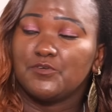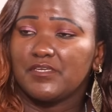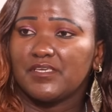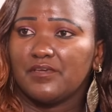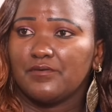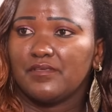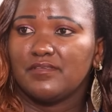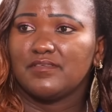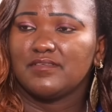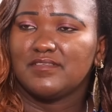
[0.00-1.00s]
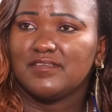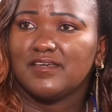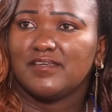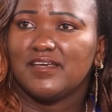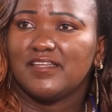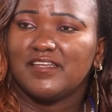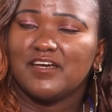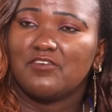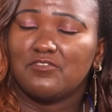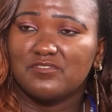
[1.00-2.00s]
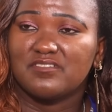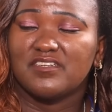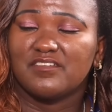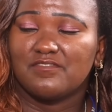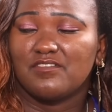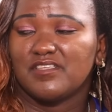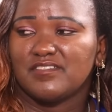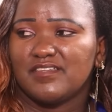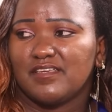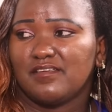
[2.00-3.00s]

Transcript: niwekewe and now I was ready for this